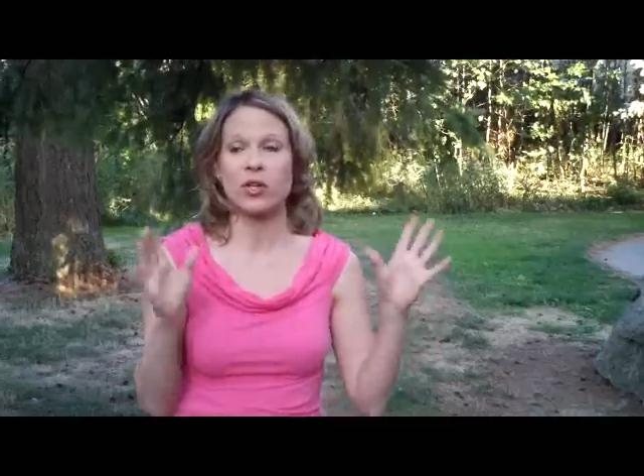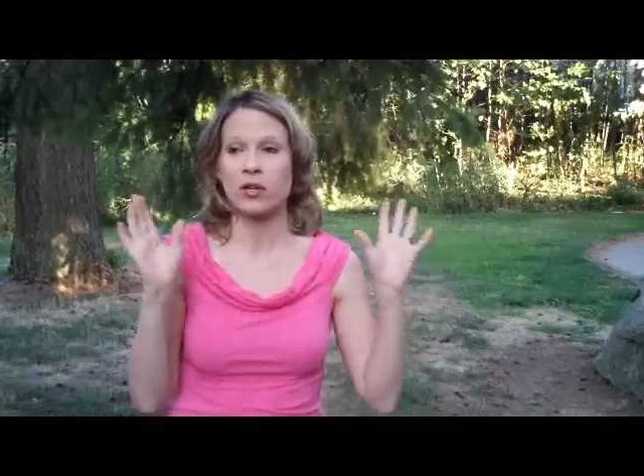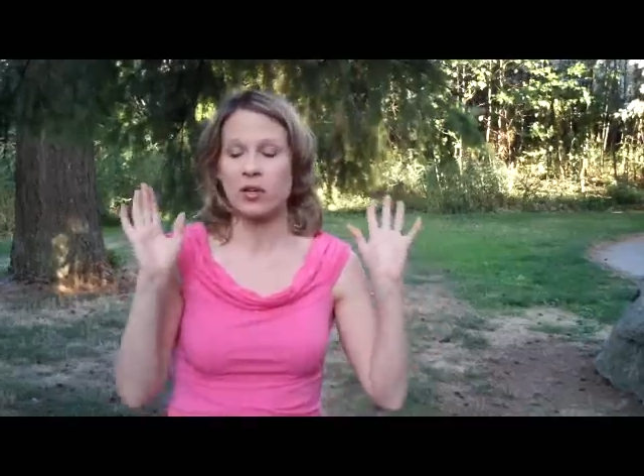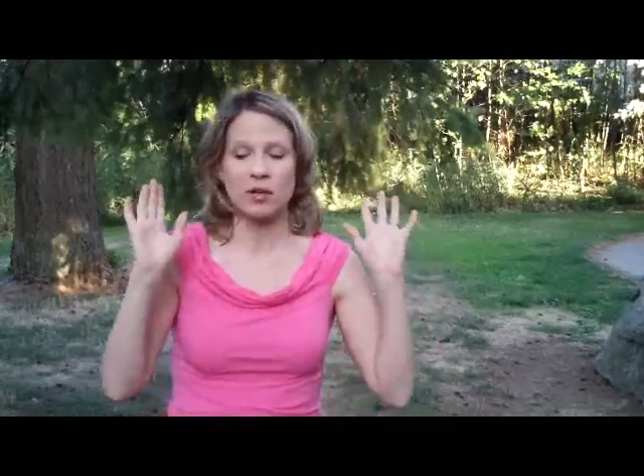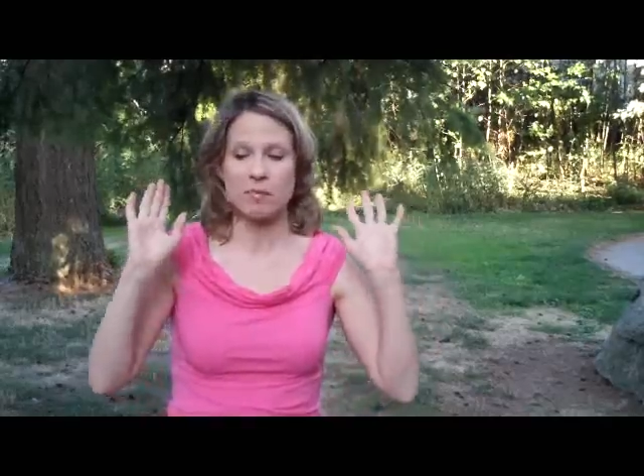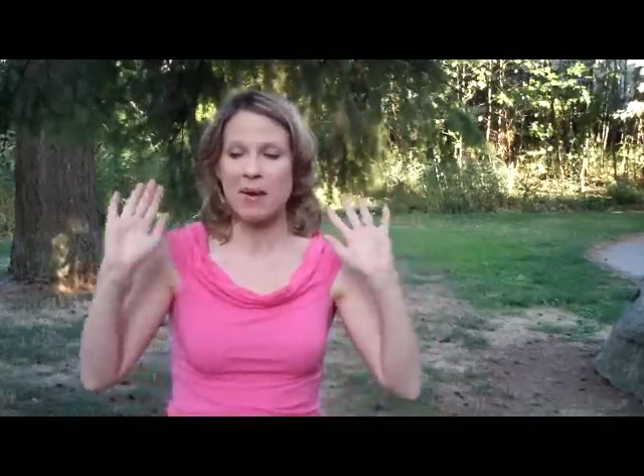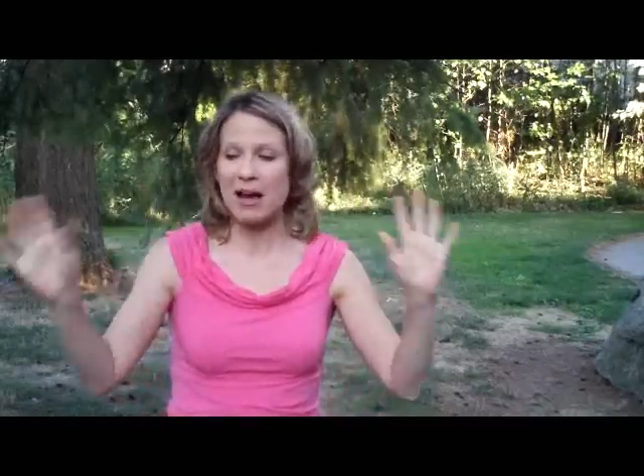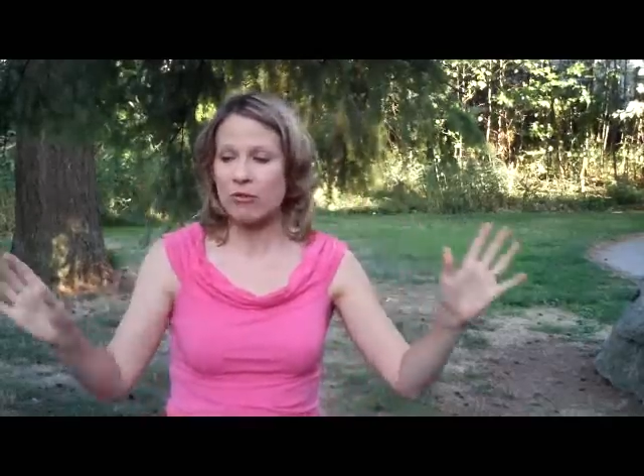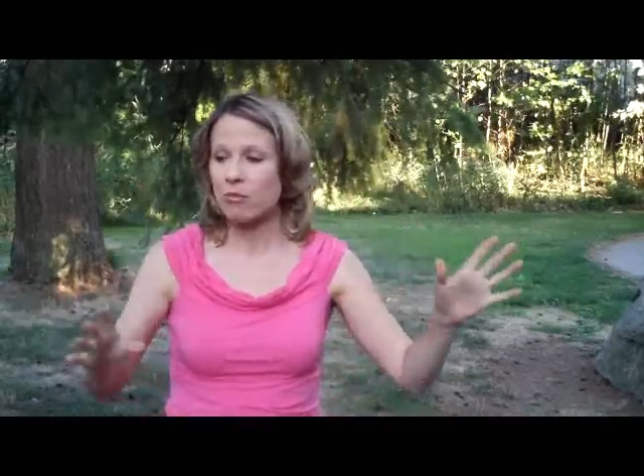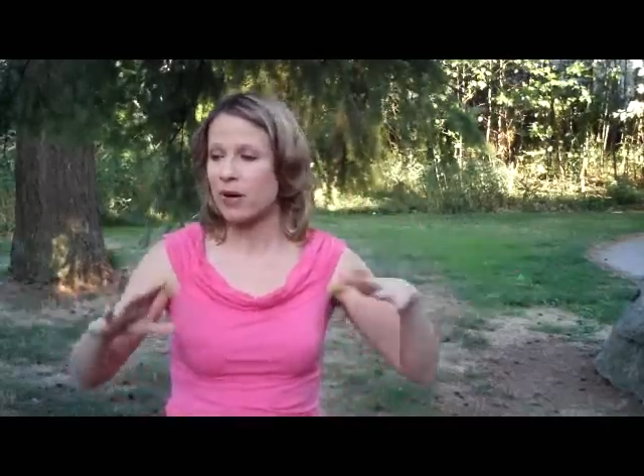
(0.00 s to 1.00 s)
You need
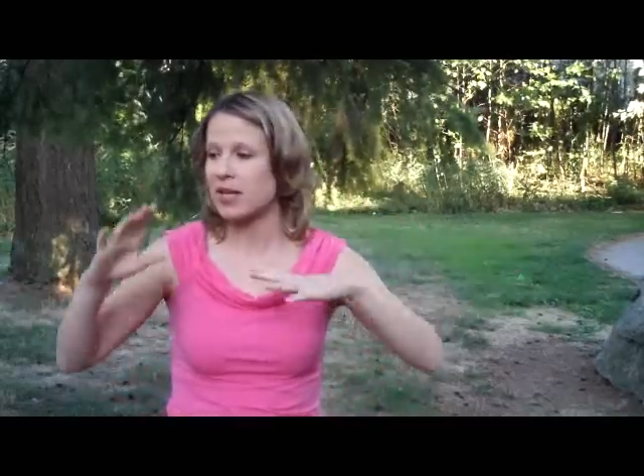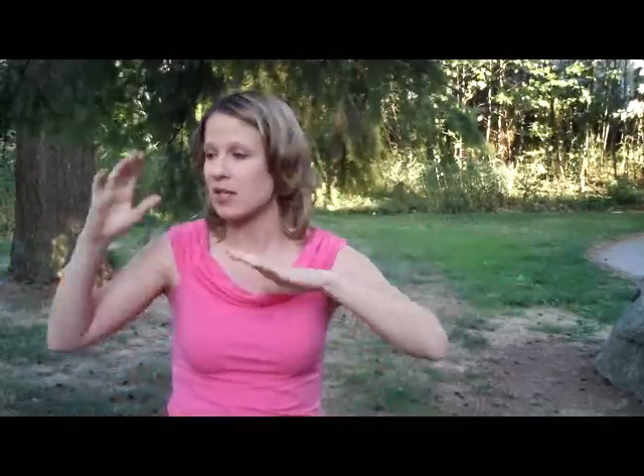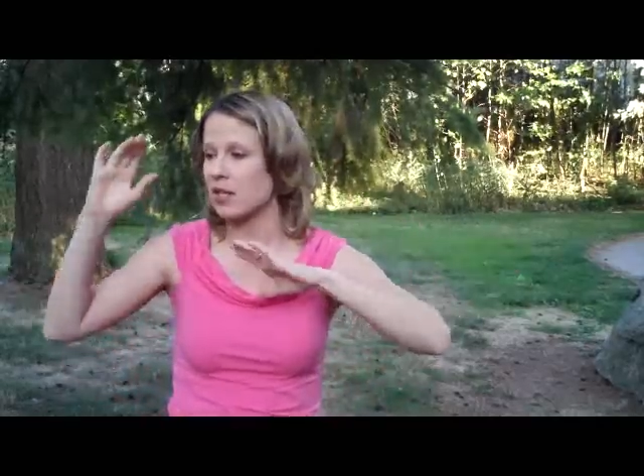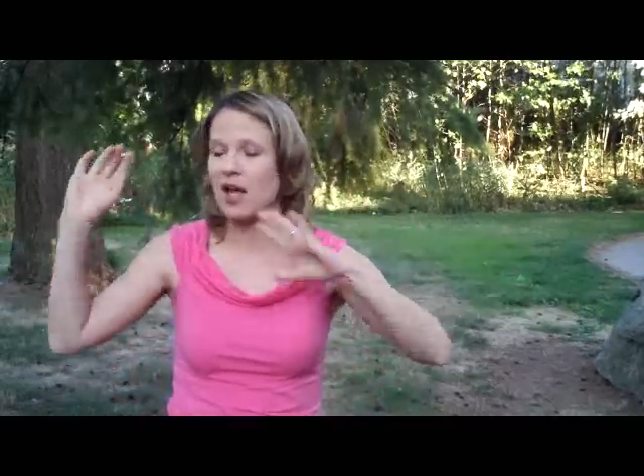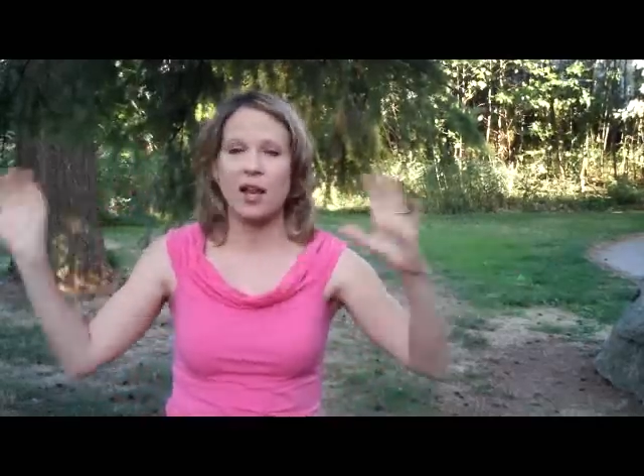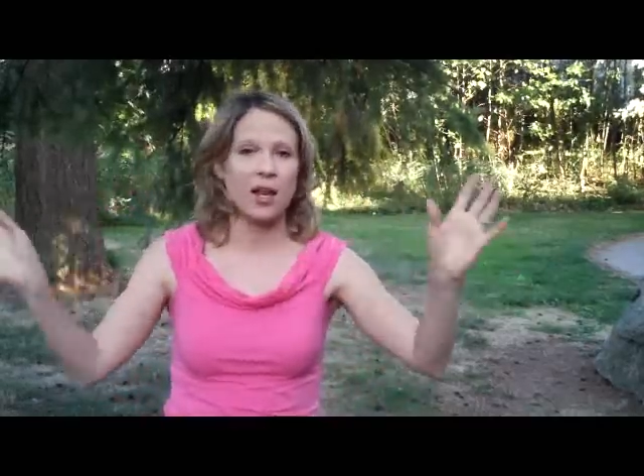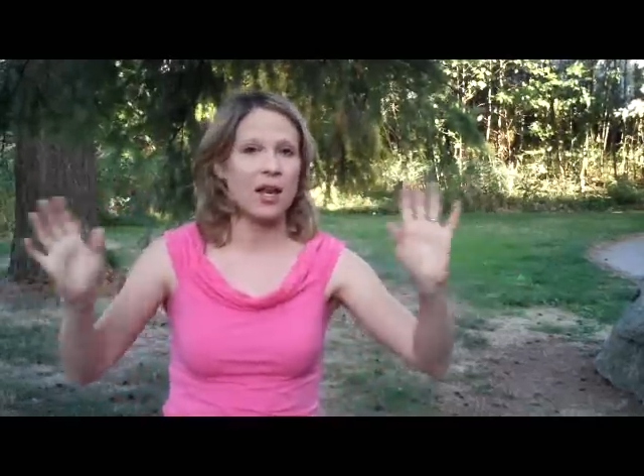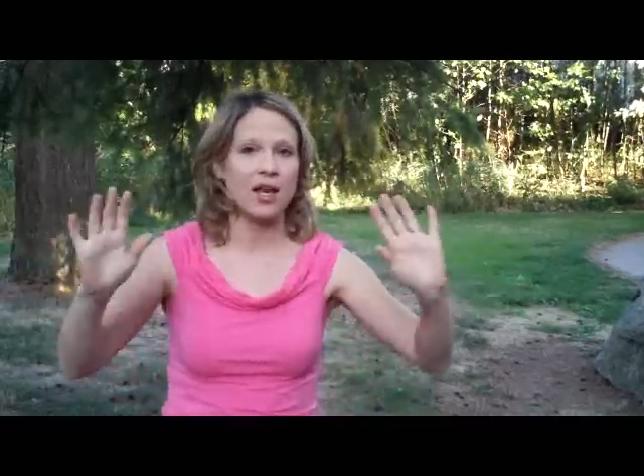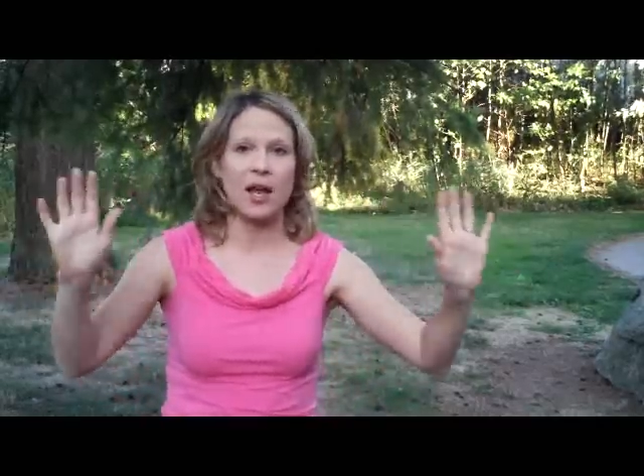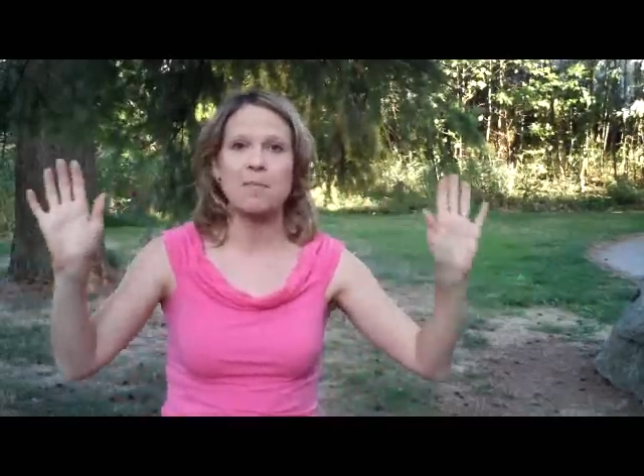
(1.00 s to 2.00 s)
bathroom breaks and la la
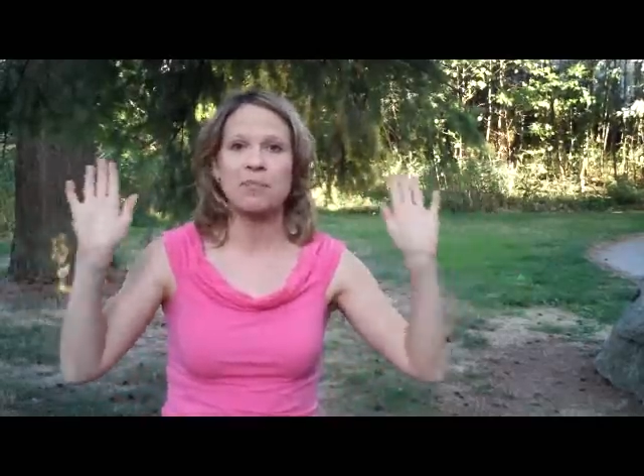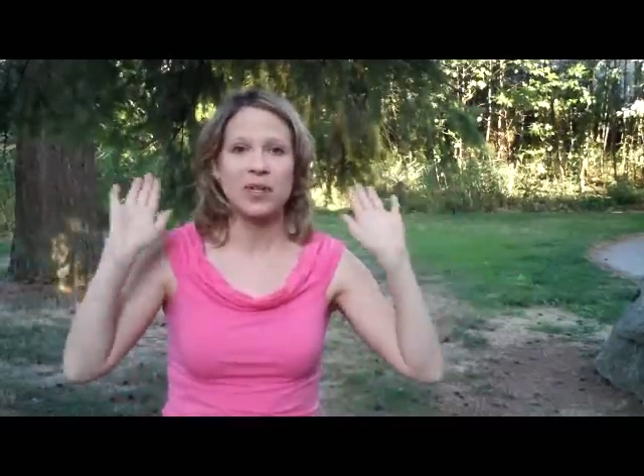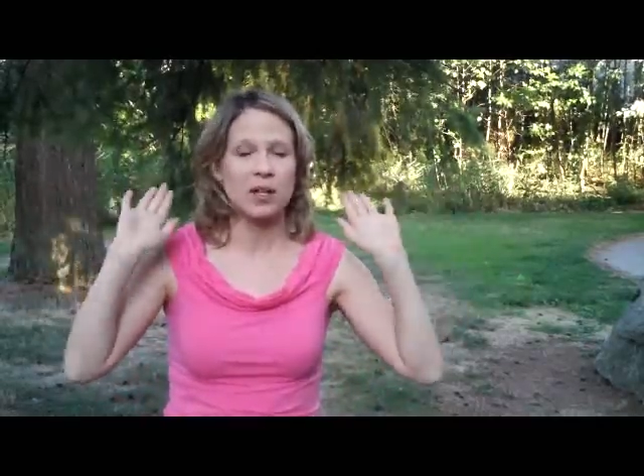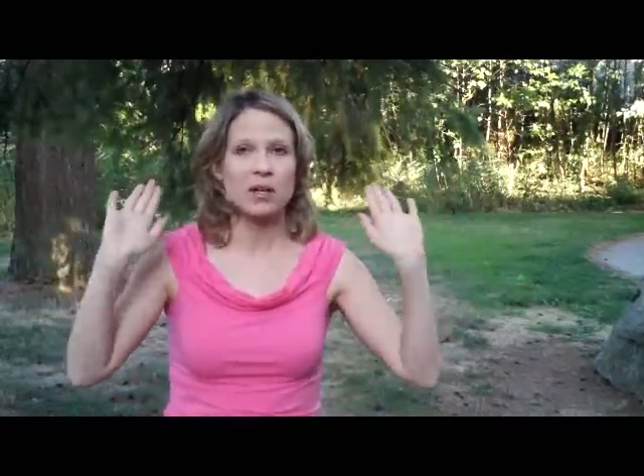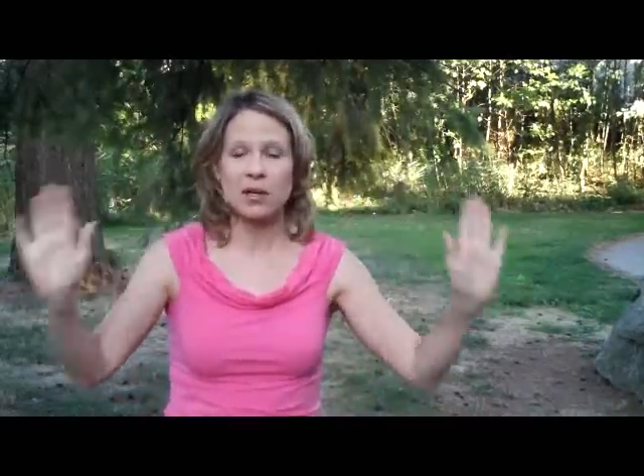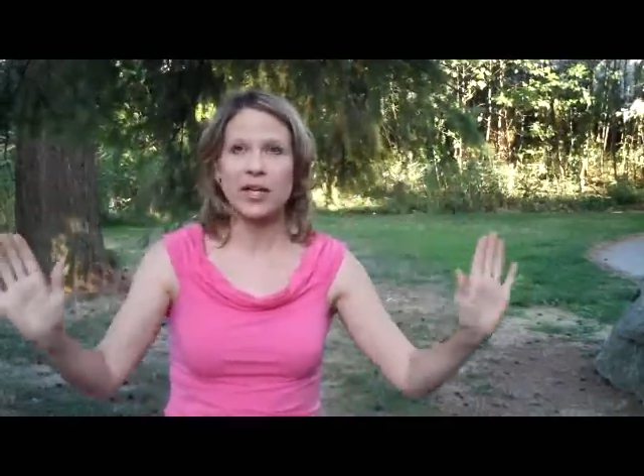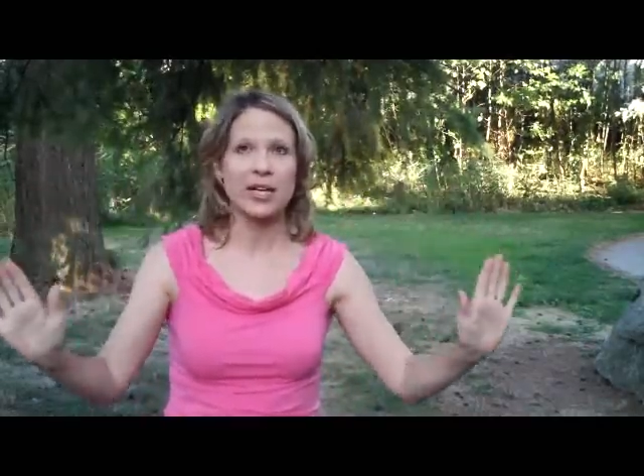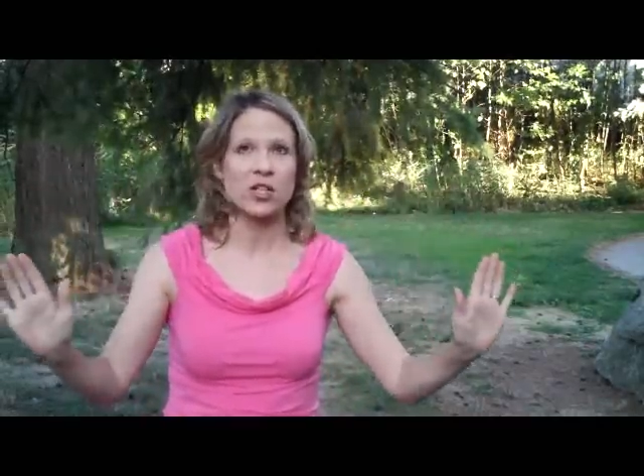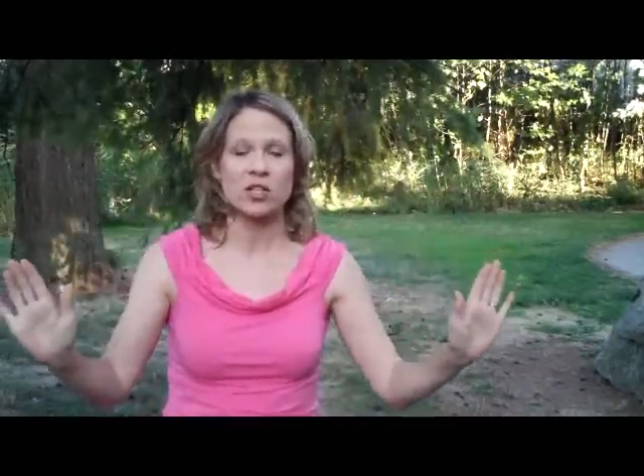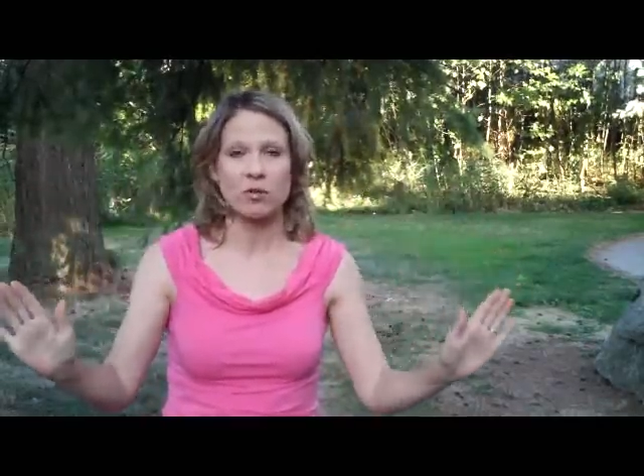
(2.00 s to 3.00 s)
la la la.
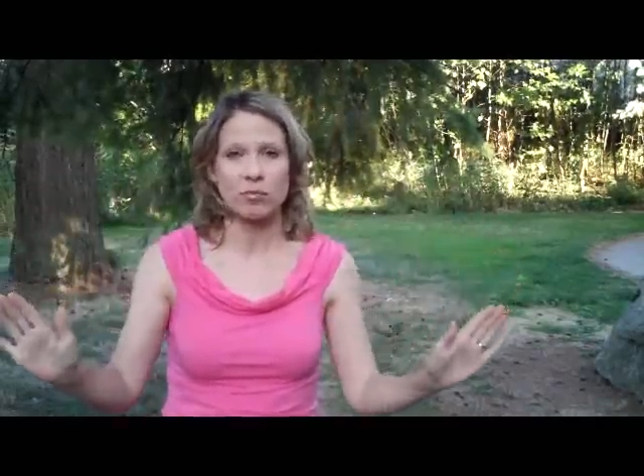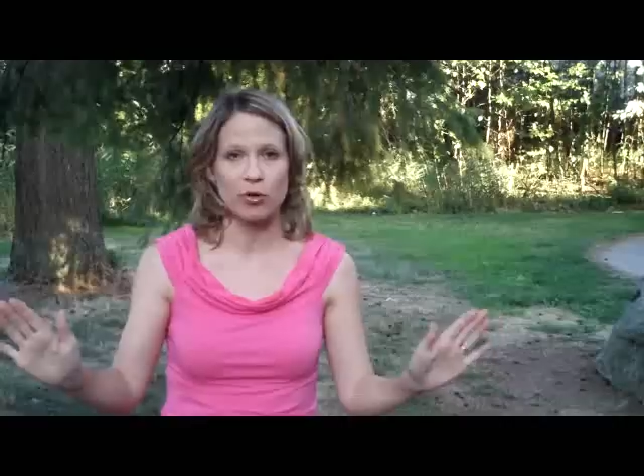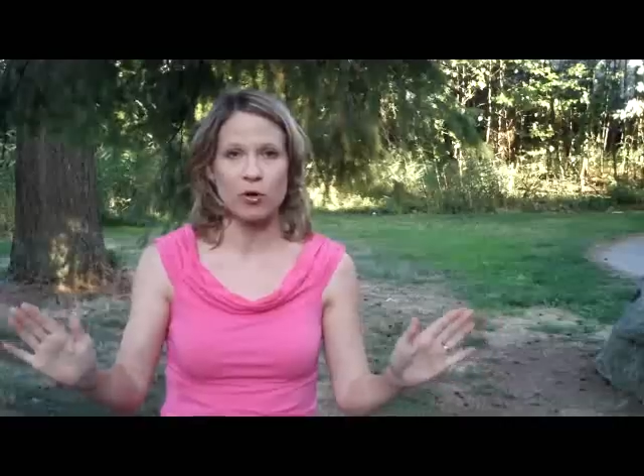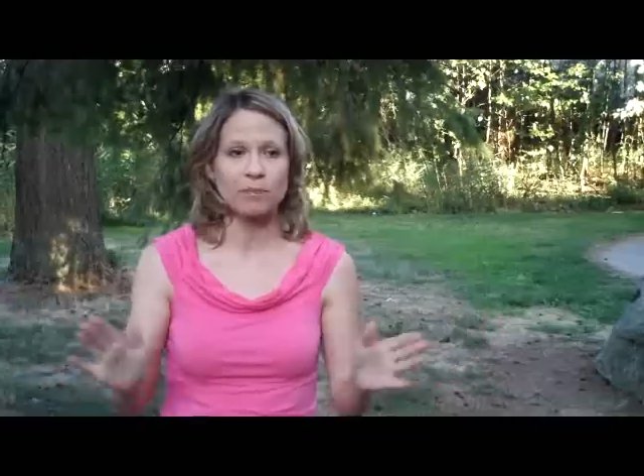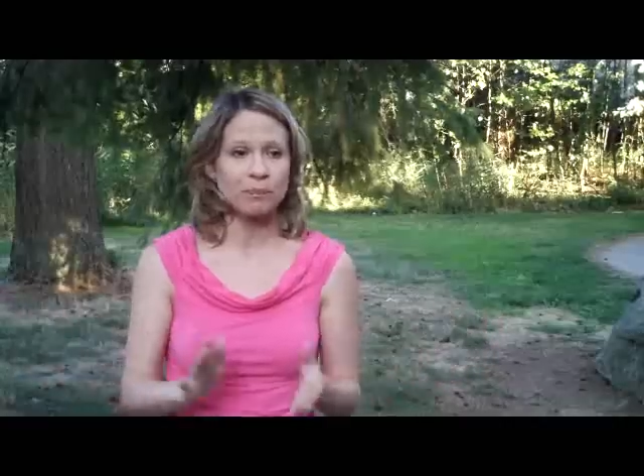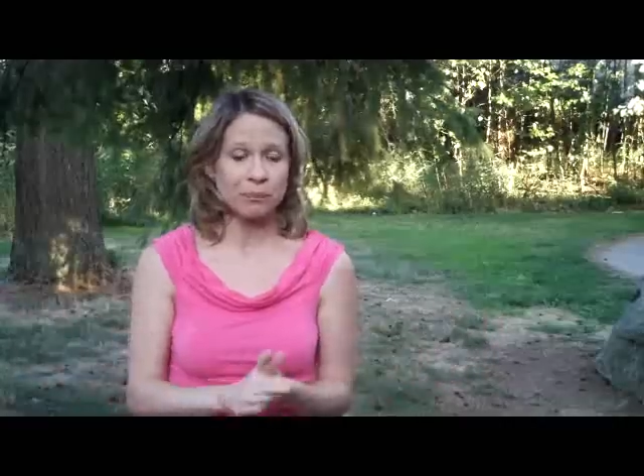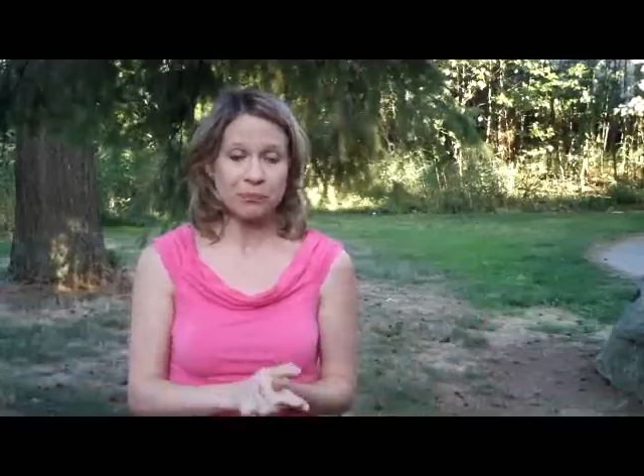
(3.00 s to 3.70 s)
Connections are brutal.